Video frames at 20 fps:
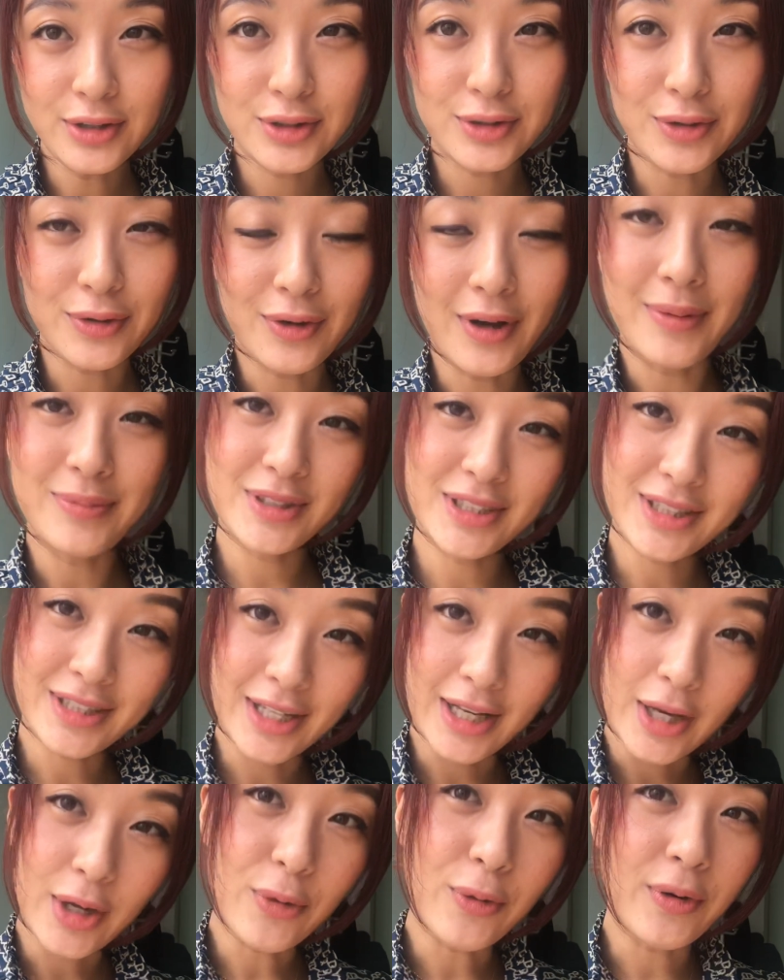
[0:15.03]
So I'm just
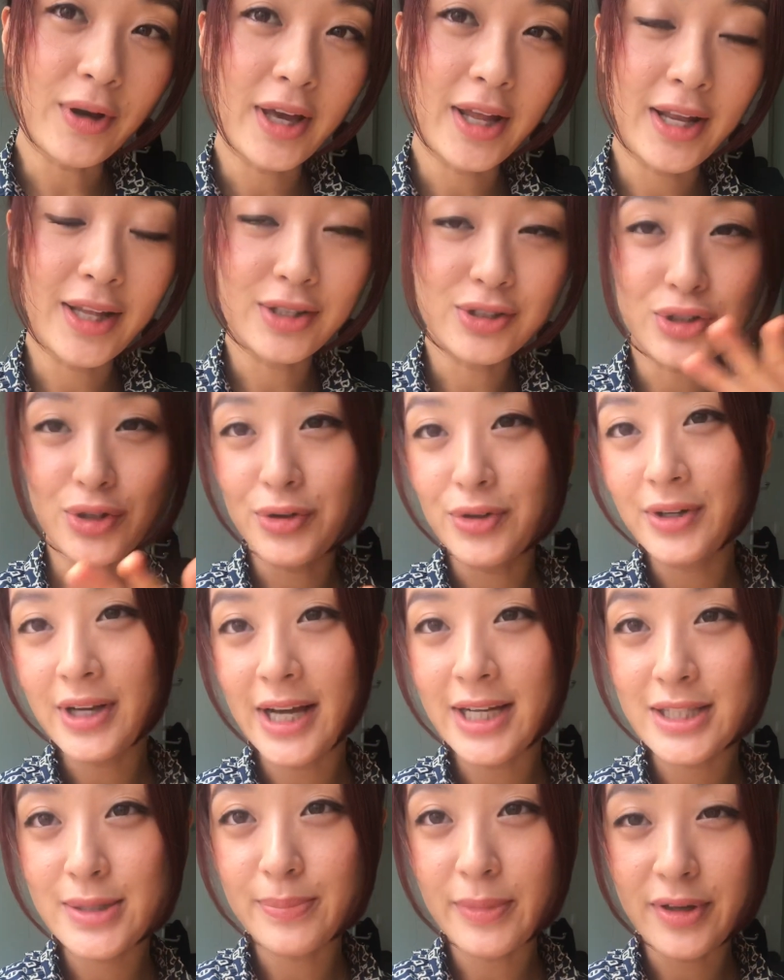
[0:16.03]
gonna go ahead and show you
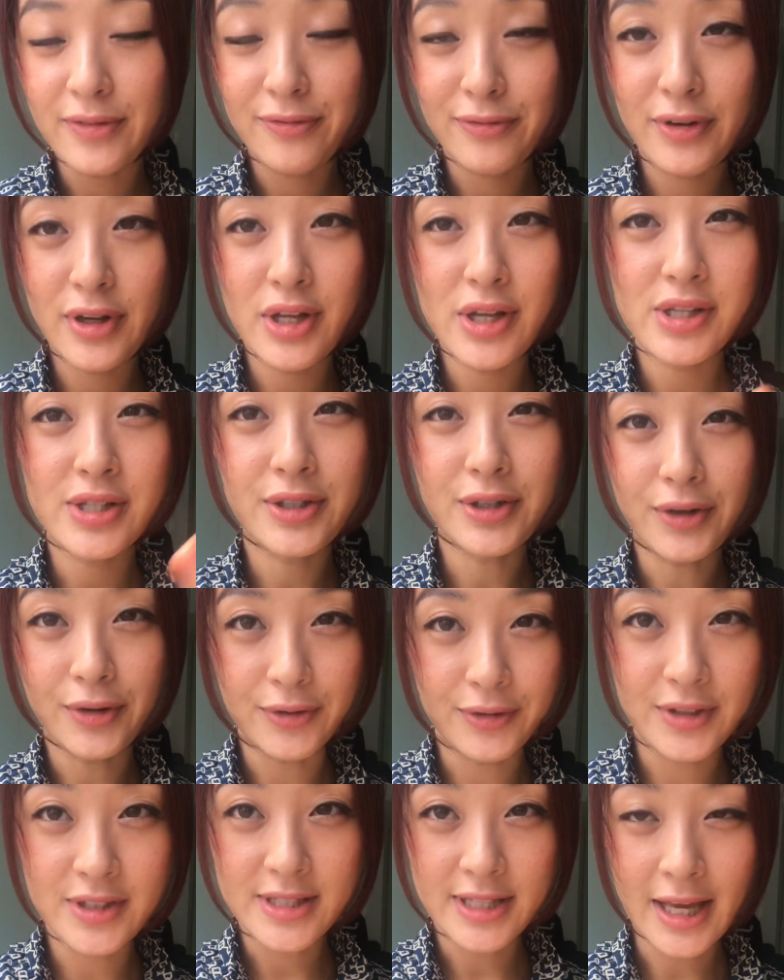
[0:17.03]
guys my fridge and
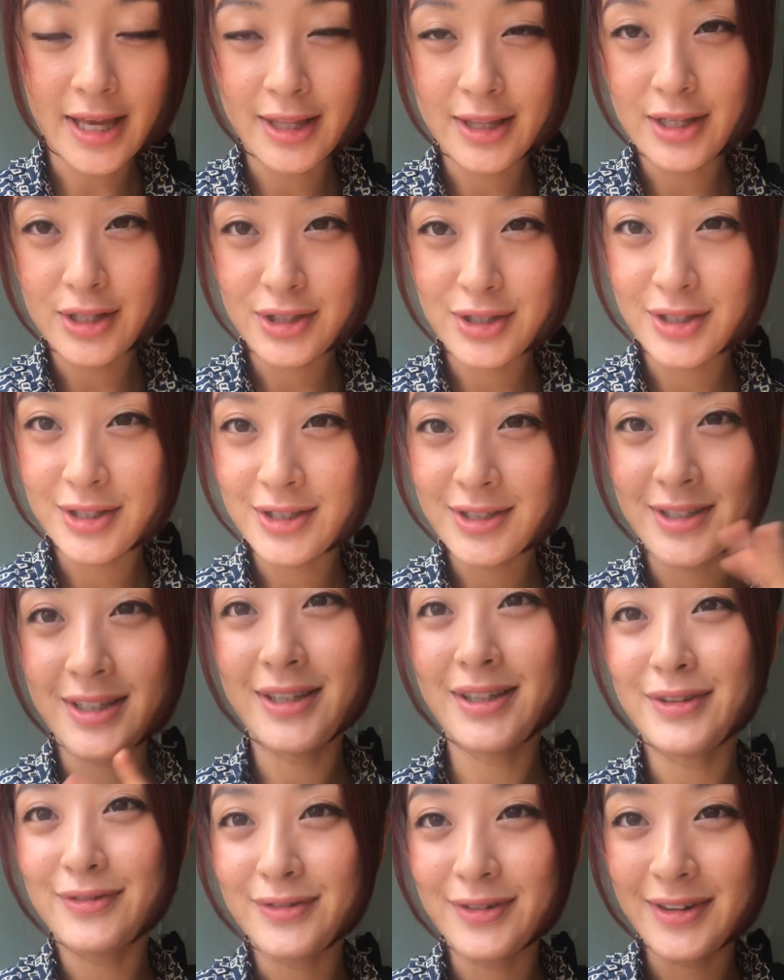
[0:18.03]
all the side dishes
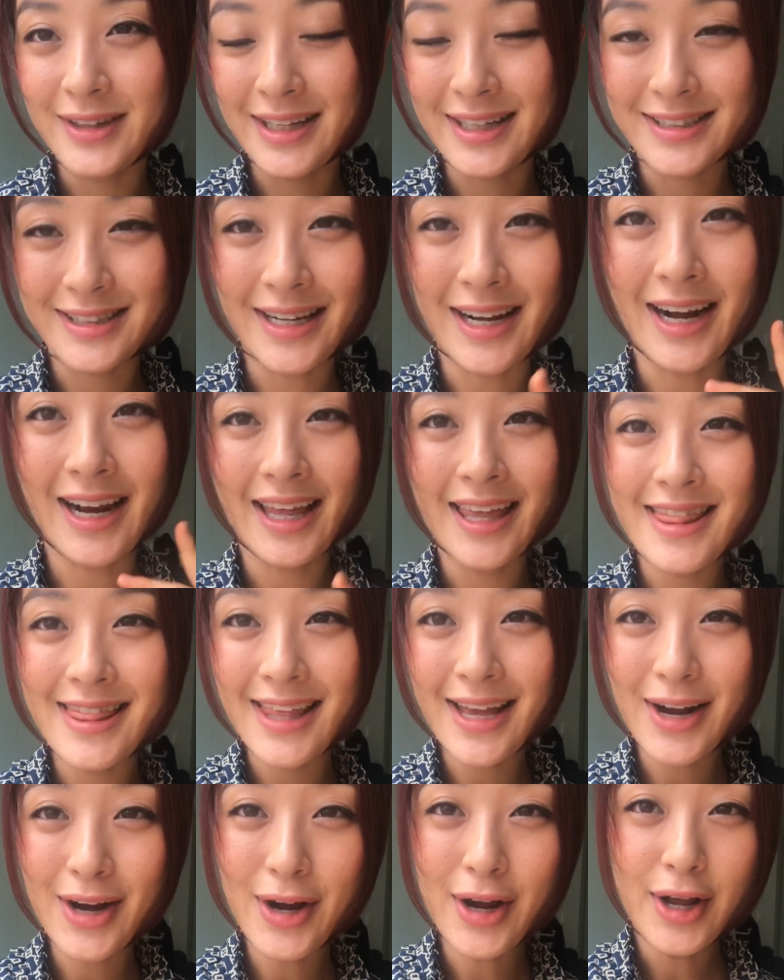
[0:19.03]
and different things that are in
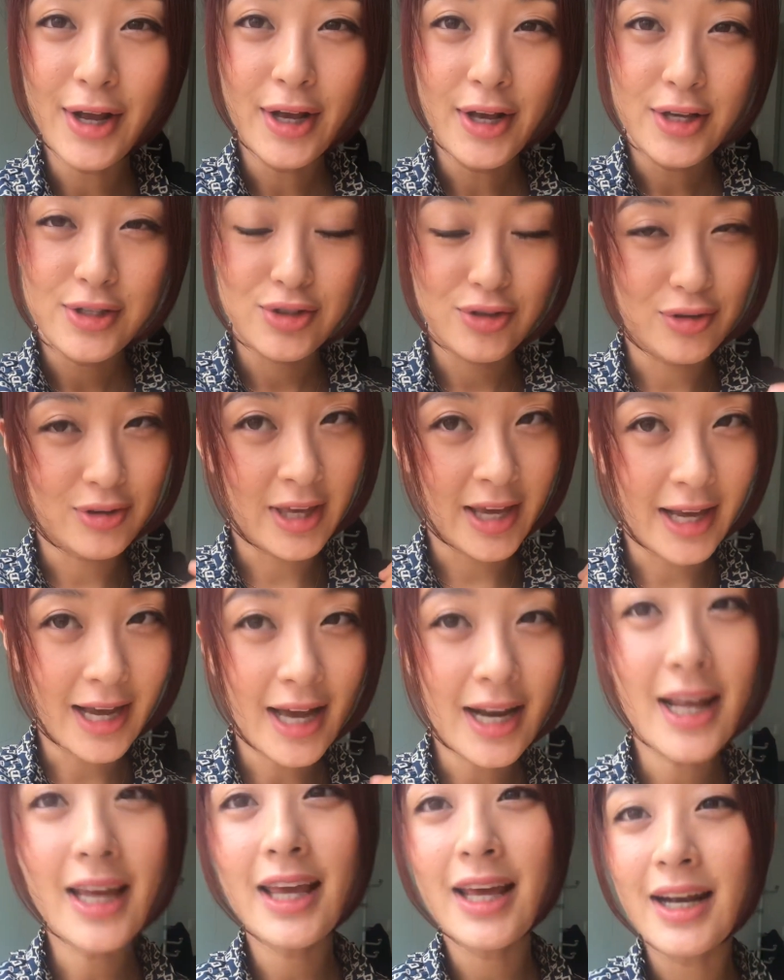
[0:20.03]
there, so you can
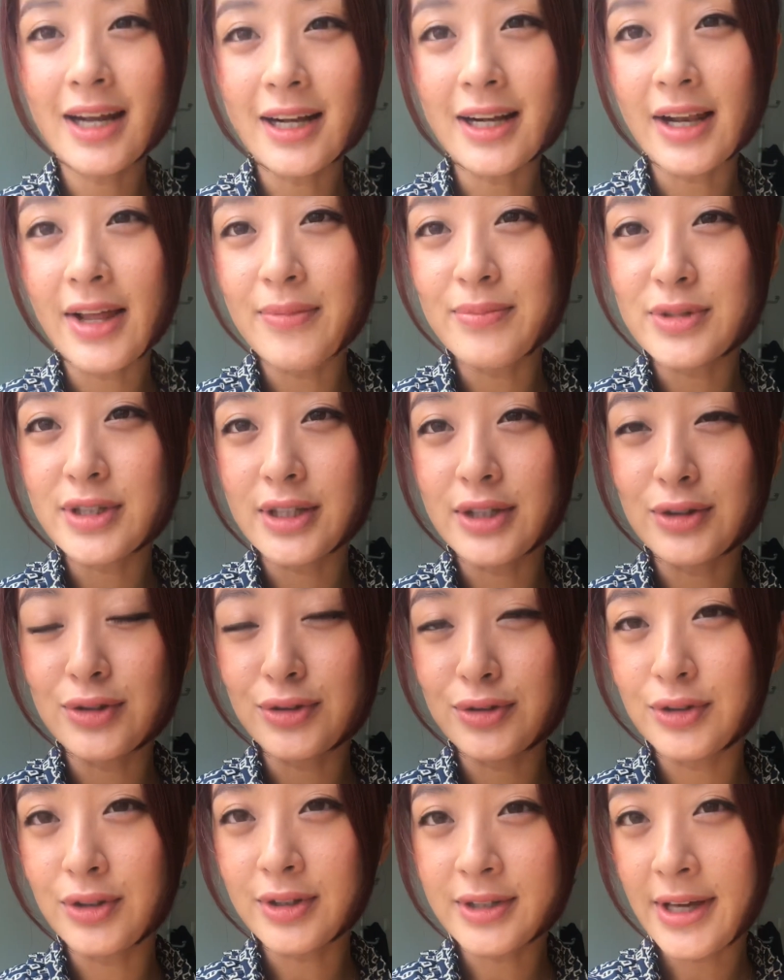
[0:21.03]
kind of get a glimpse
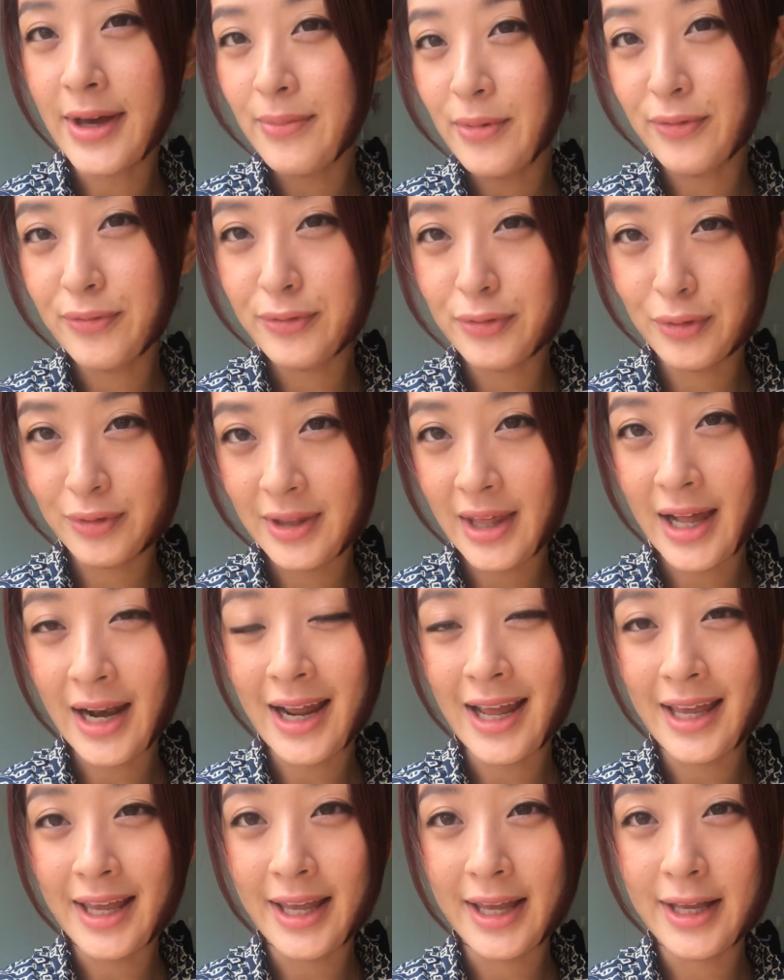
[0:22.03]
into the type of food that
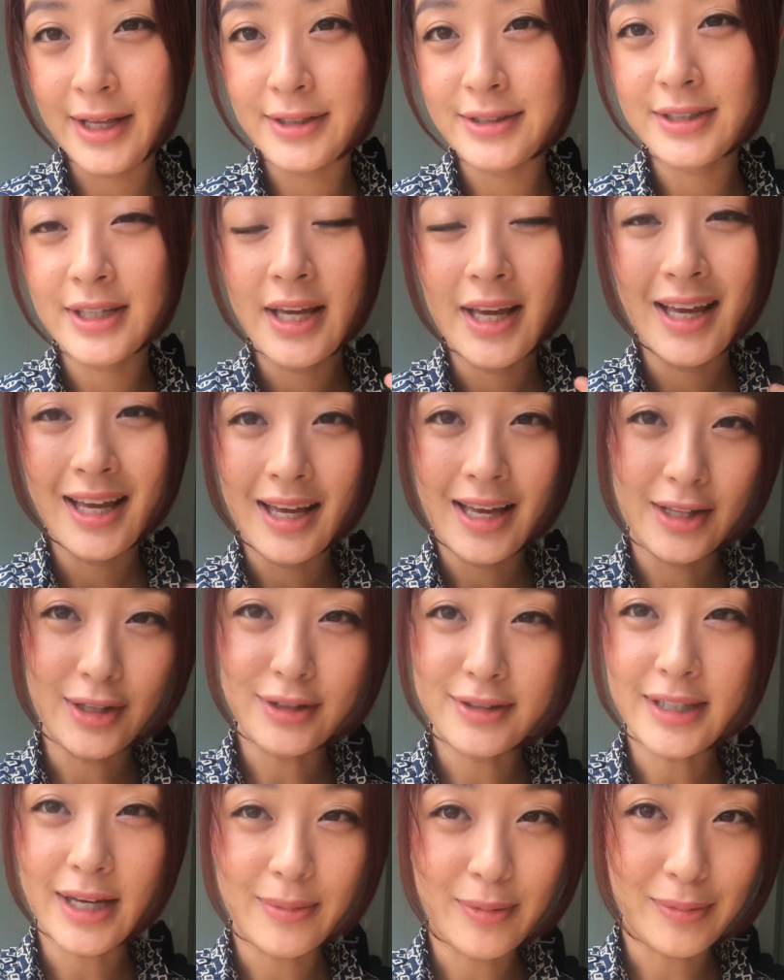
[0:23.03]
I eat and
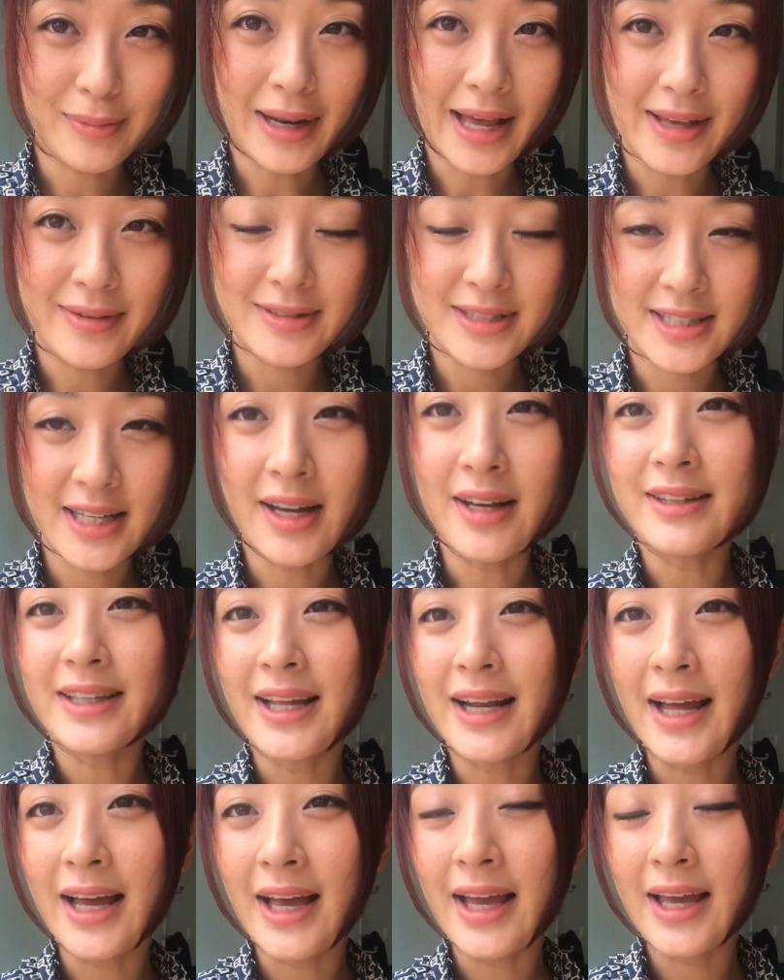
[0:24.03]
the type of lifestyle
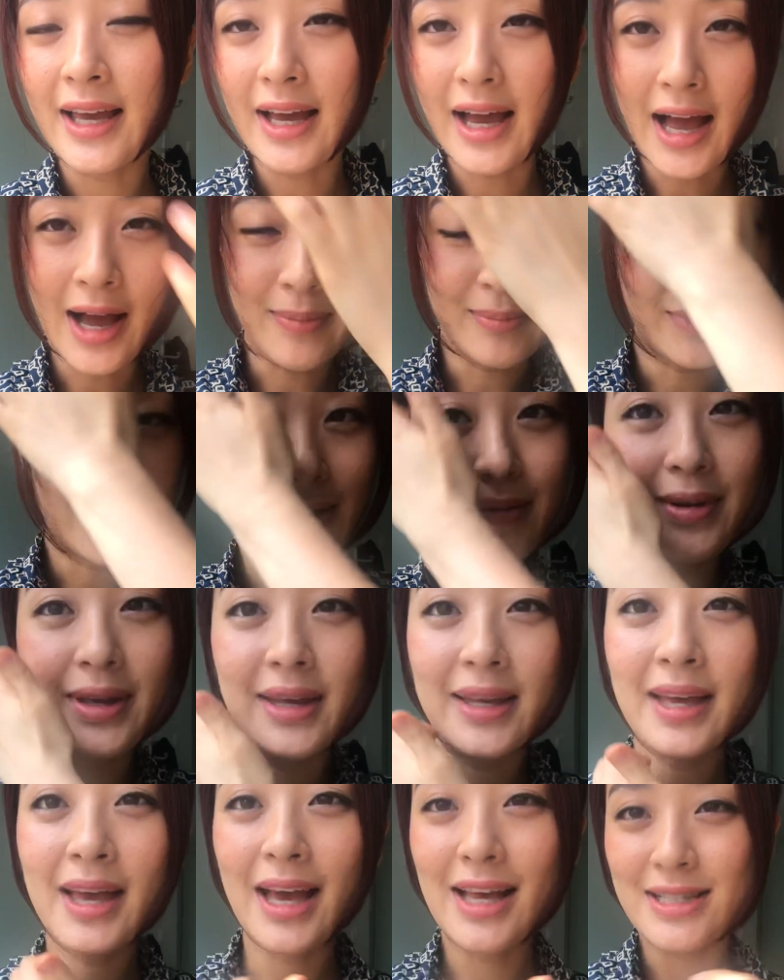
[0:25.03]
that I am
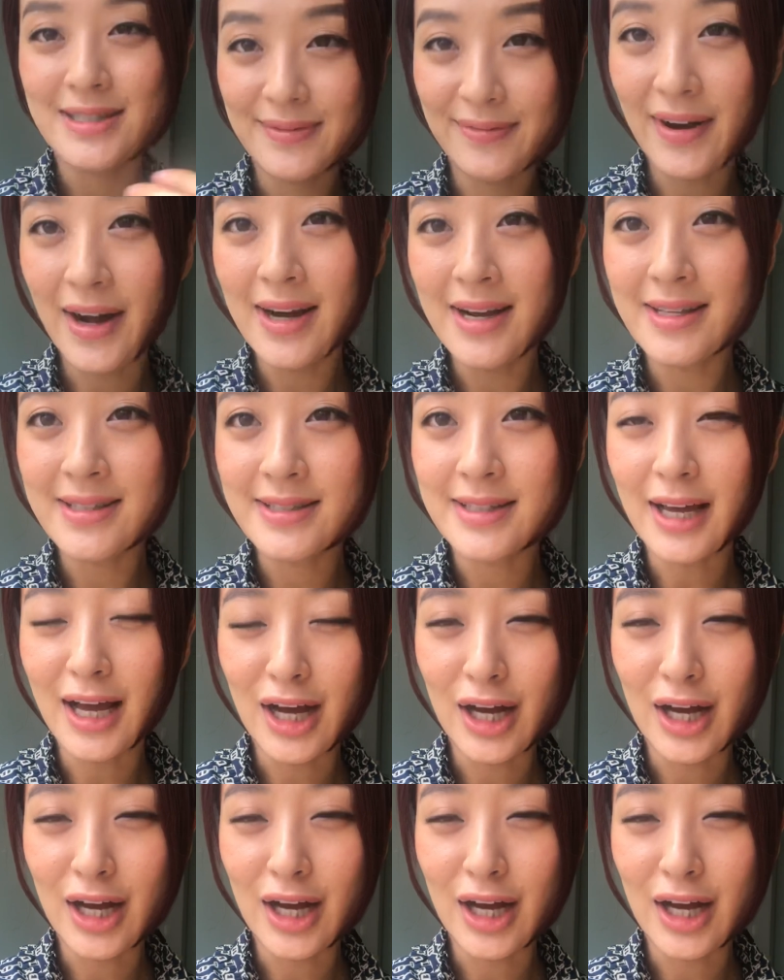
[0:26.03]
living as far as